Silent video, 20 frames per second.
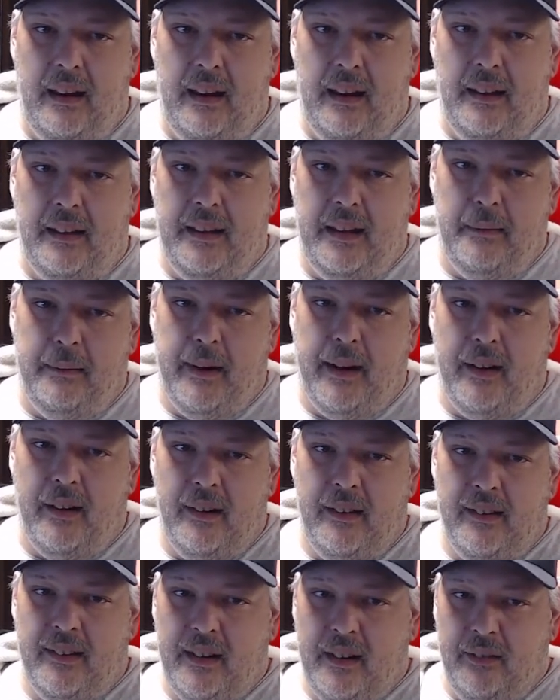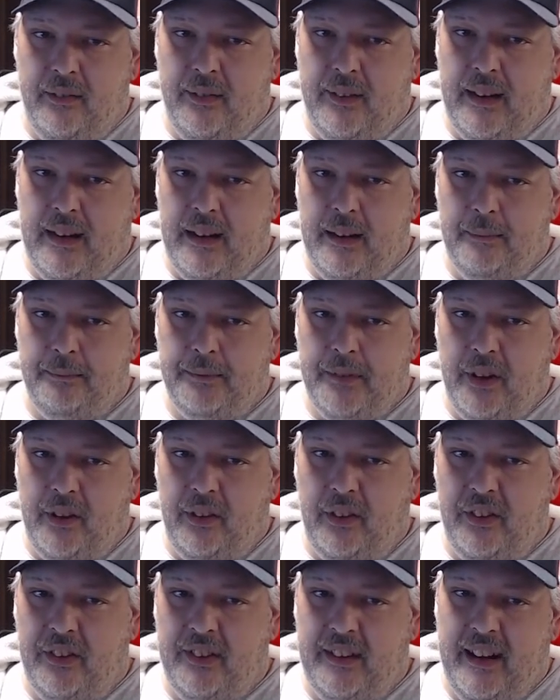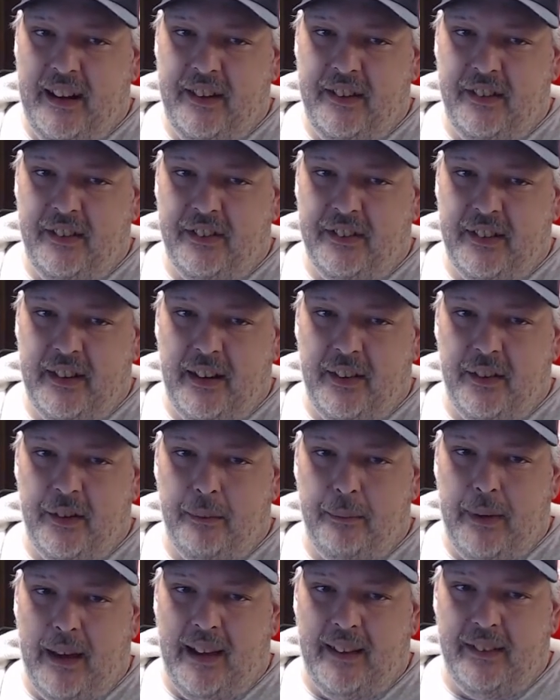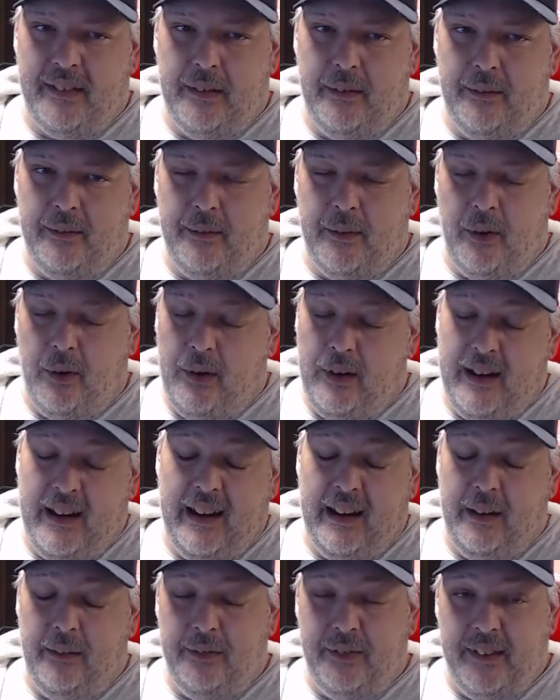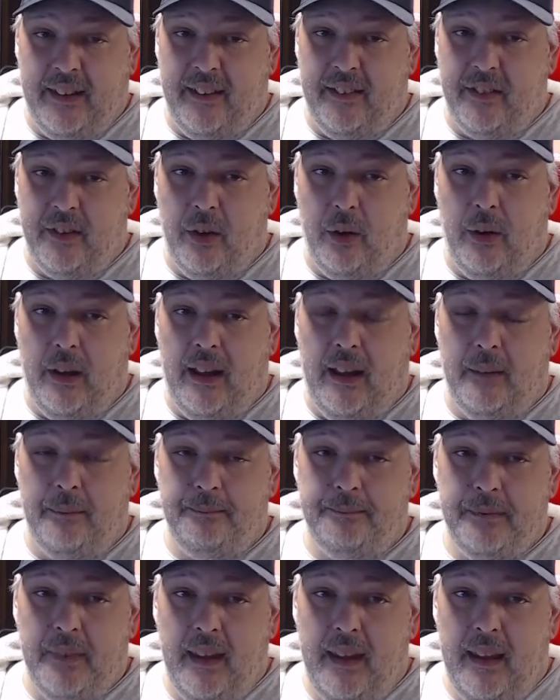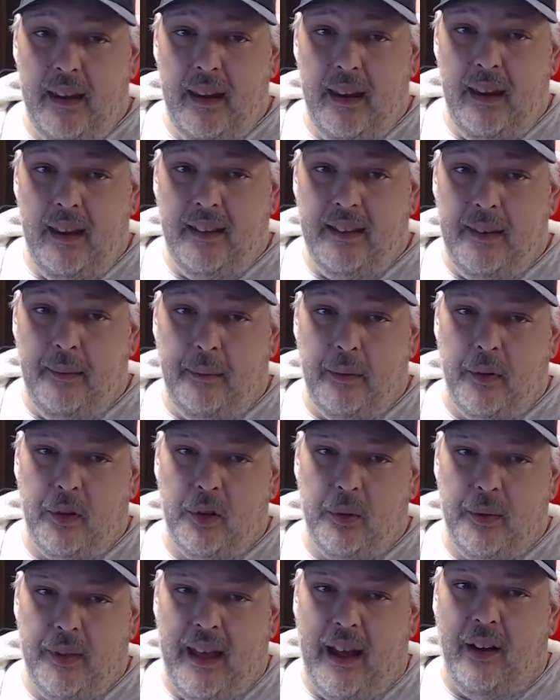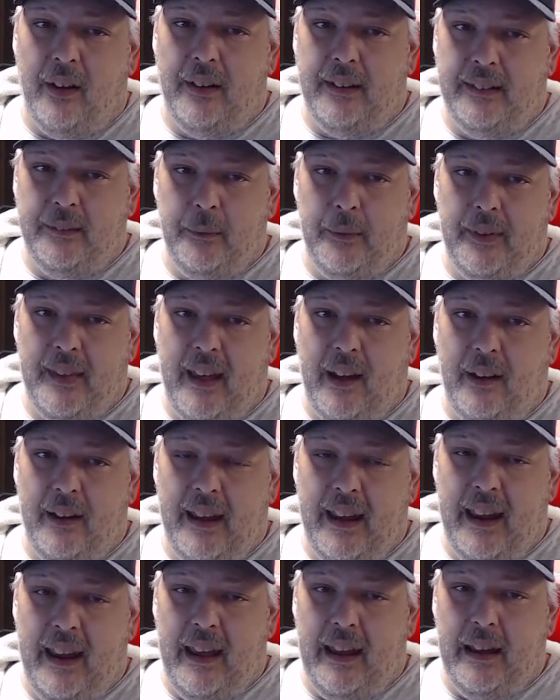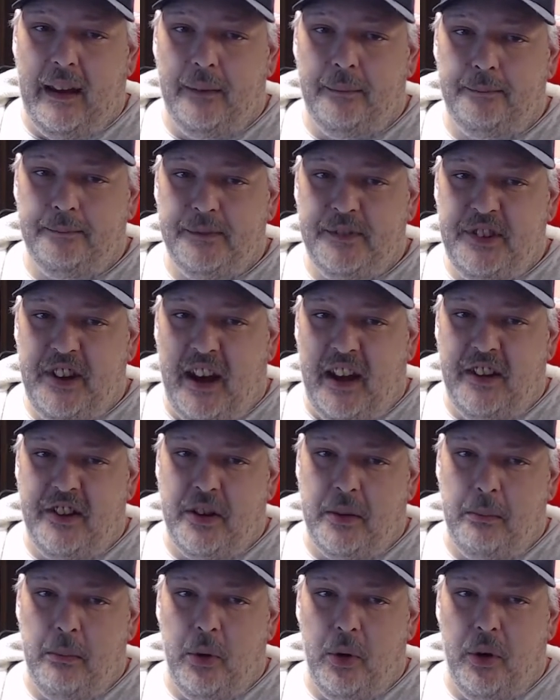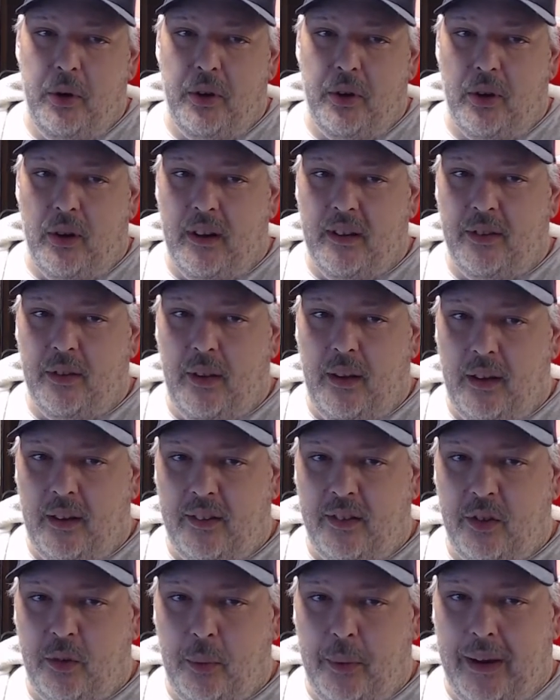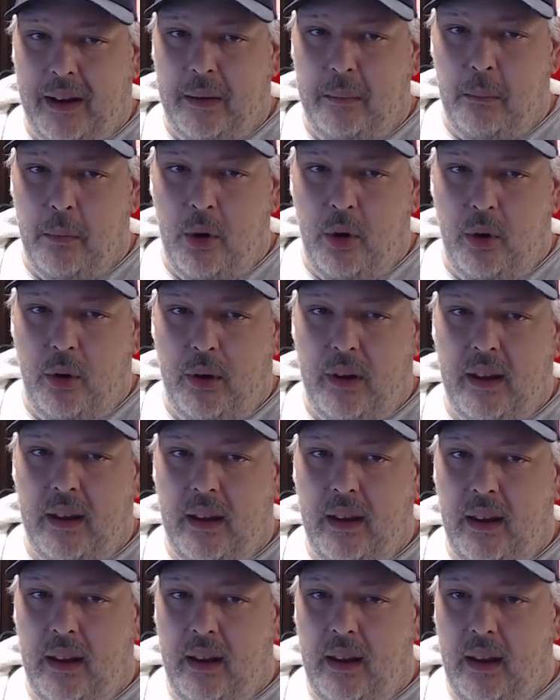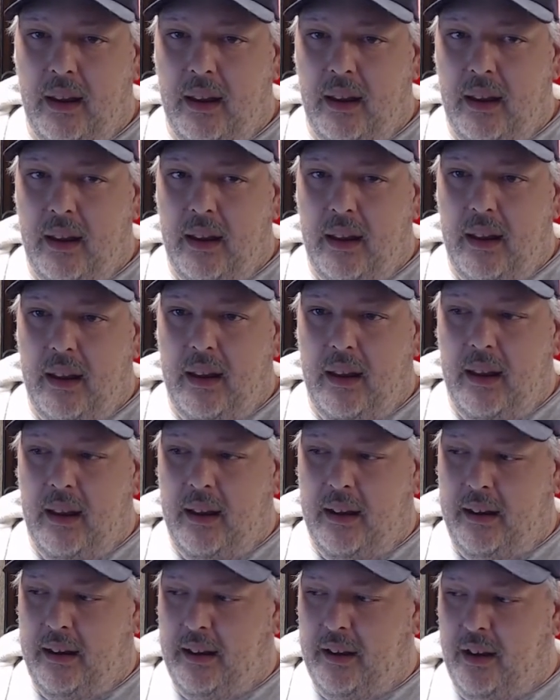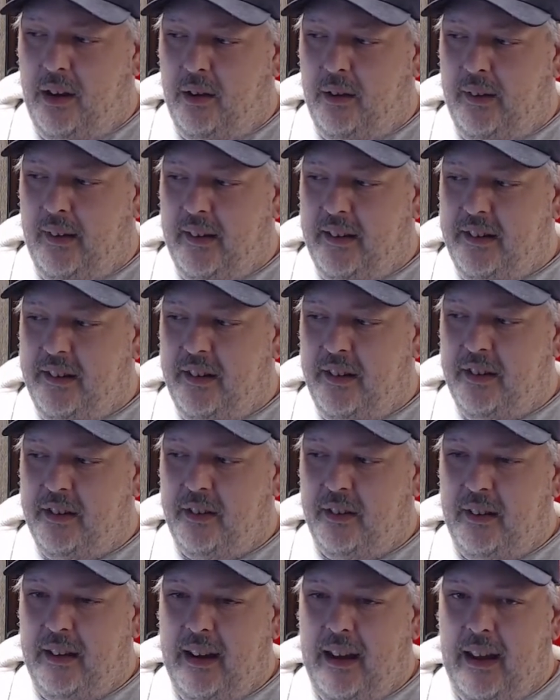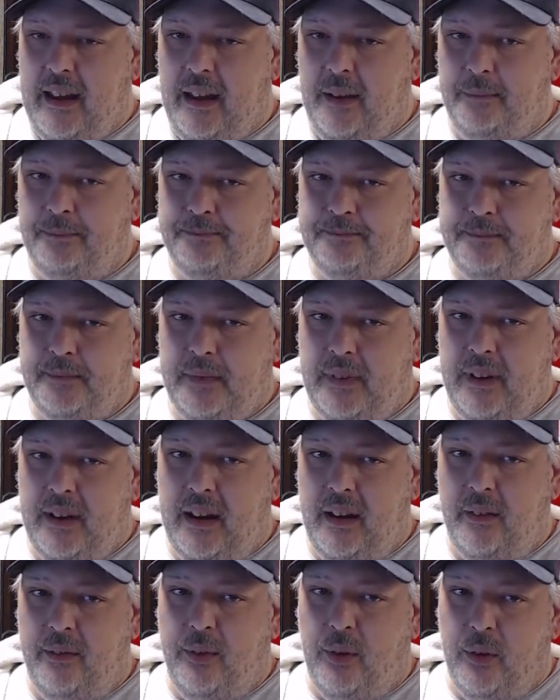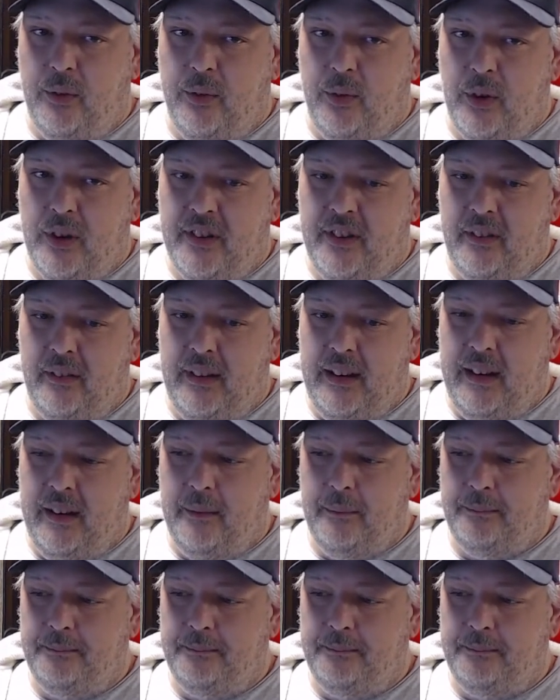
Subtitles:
the appearance of hallucinations and other positive or negative schizo symptoms without a change in mood or a swing in mood. And that's usually, fortunately,